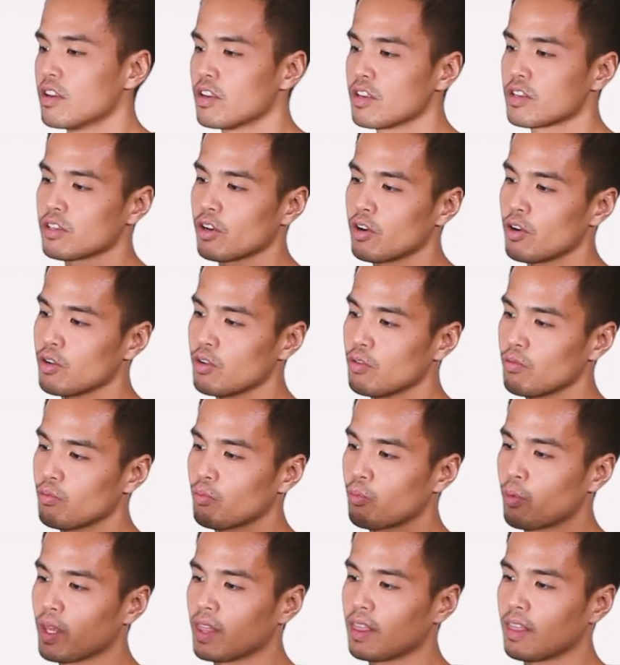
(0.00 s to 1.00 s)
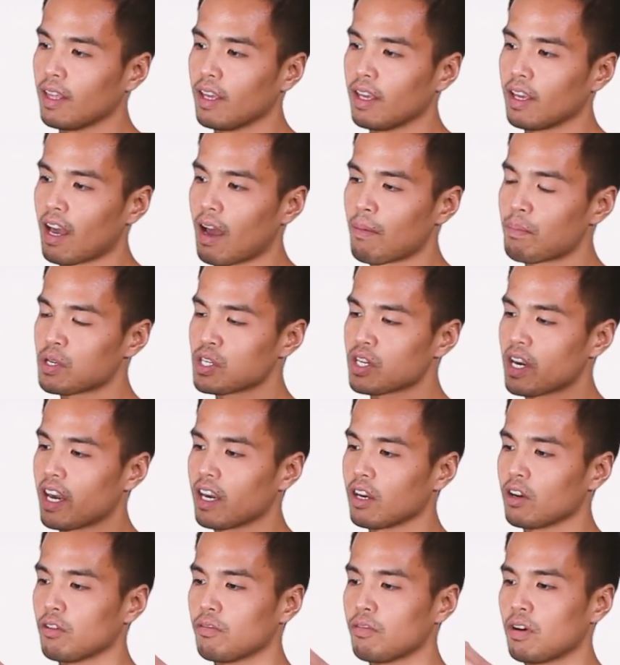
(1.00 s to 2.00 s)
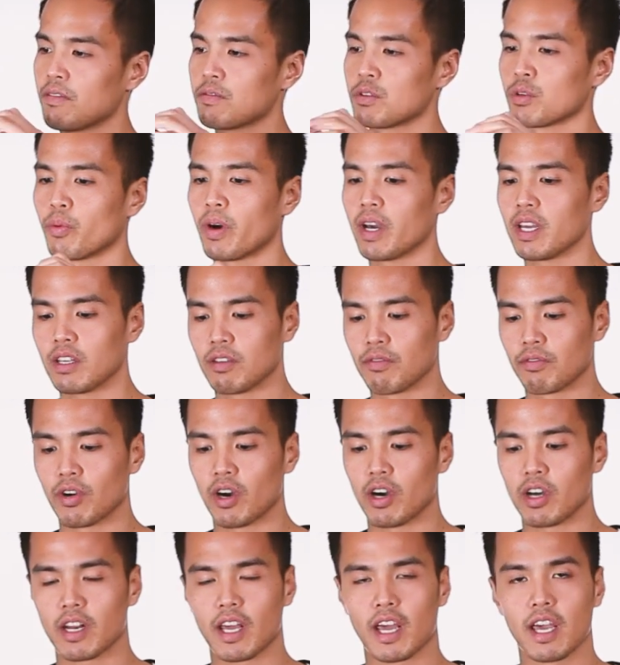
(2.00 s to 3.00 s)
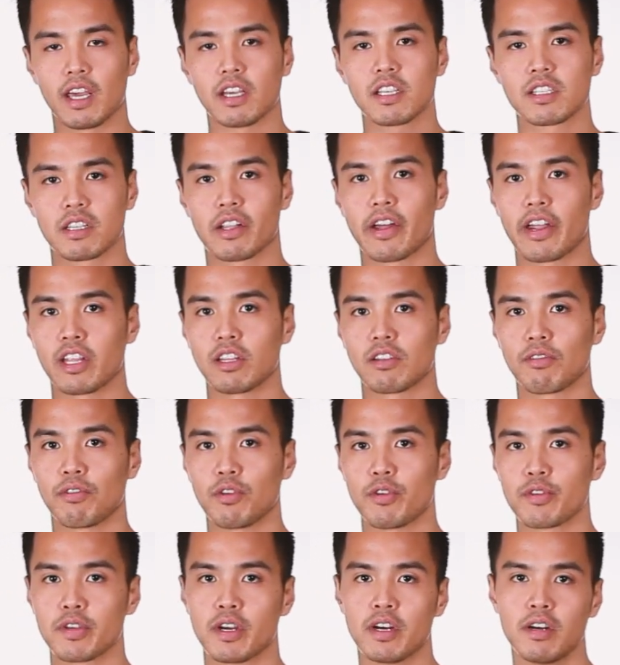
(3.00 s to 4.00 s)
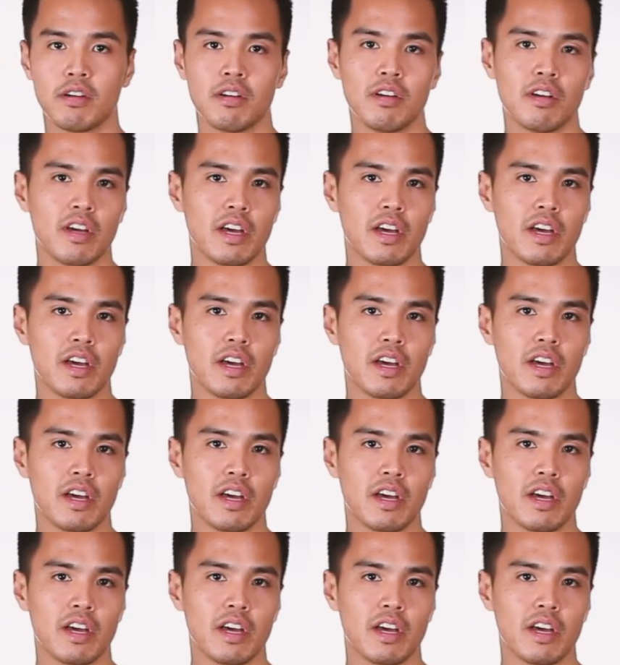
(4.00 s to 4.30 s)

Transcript: So with the Aputure AL528, you've got a sliding diffuser.